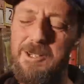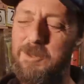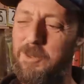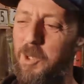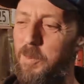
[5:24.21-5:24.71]

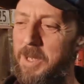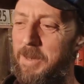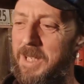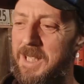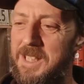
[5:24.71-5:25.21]
loamy
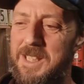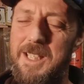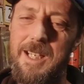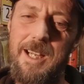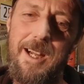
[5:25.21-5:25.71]
bits
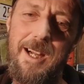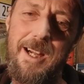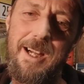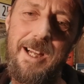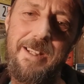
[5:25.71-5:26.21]

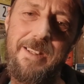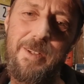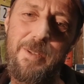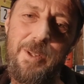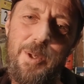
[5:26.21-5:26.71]

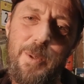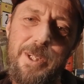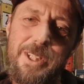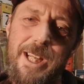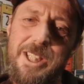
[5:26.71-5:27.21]
until the lower
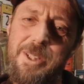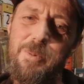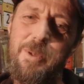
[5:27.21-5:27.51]
section